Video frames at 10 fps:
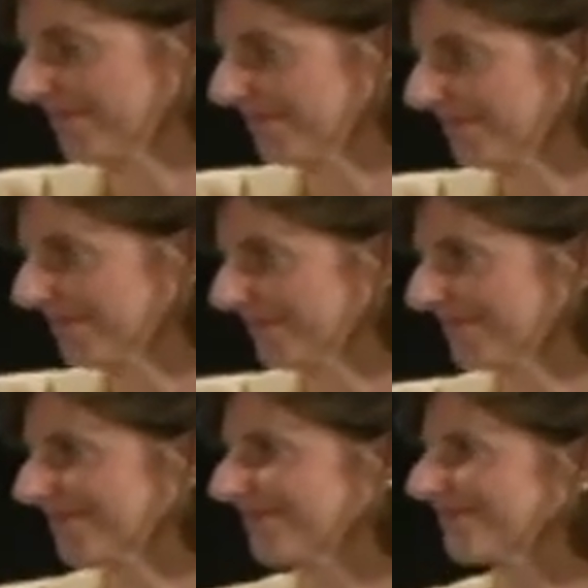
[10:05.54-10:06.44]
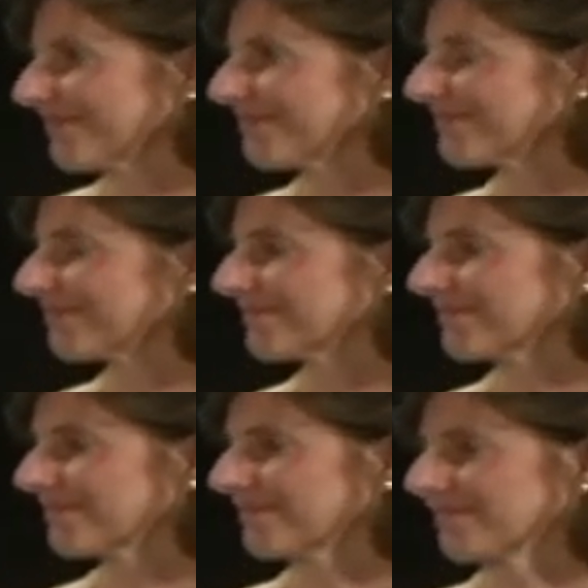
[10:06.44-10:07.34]

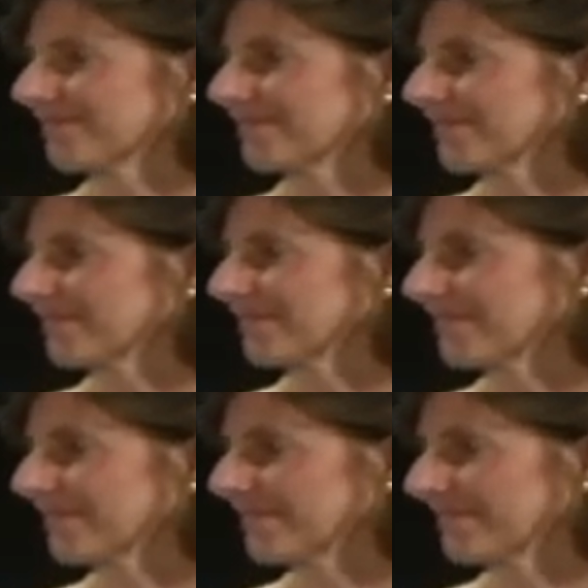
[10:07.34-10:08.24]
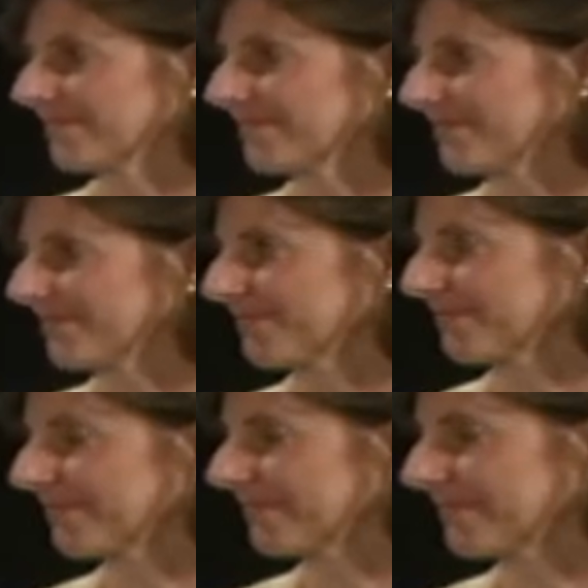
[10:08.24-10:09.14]

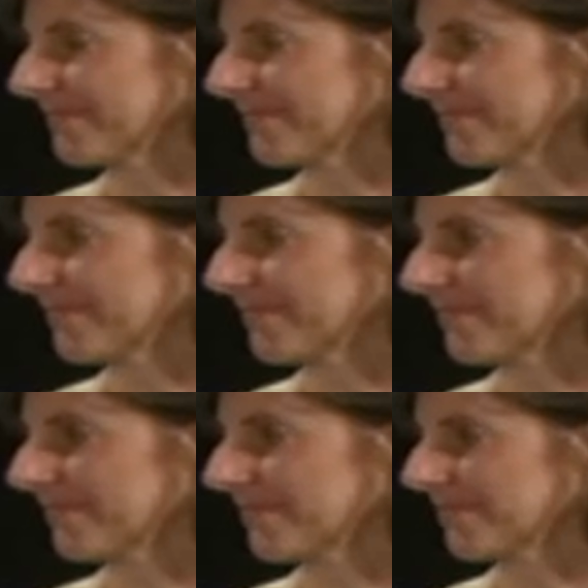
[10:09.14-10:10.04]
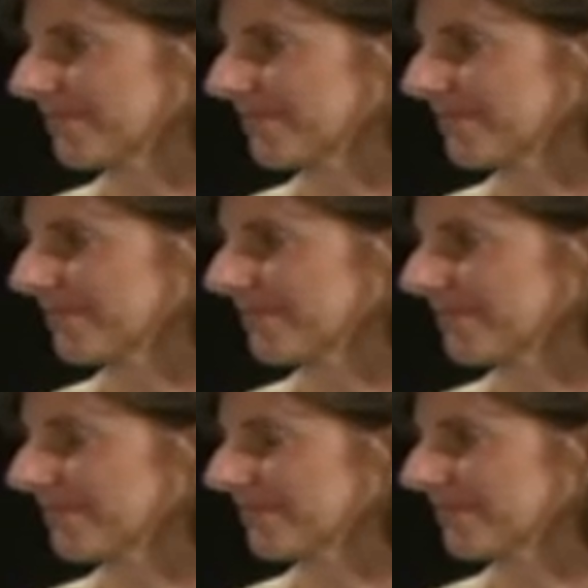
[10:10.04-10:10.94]

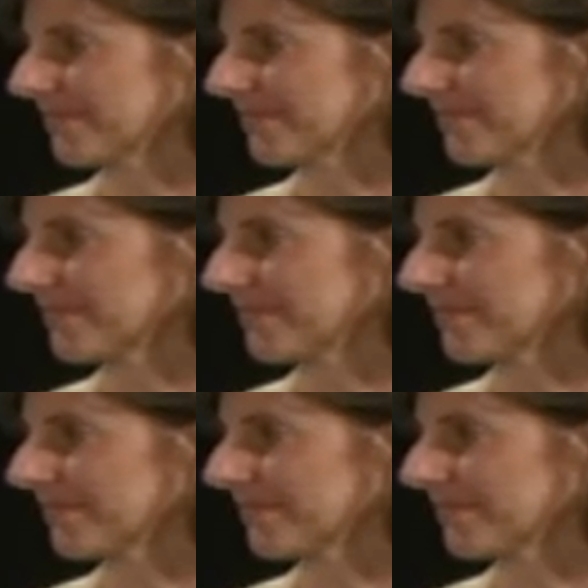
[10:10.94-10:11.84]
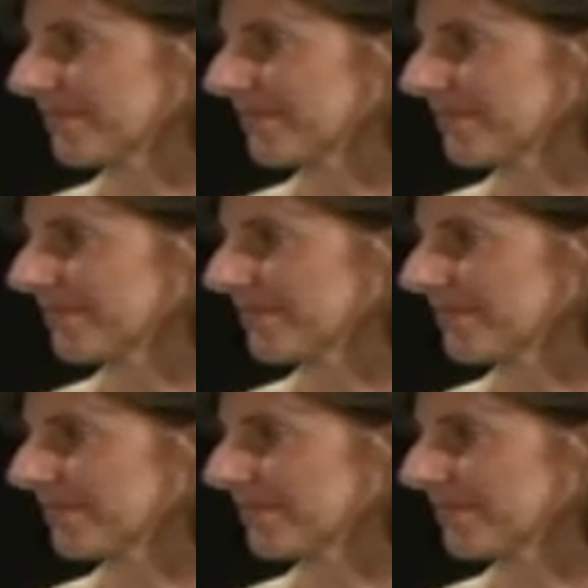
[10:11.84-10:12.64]
(not speaking)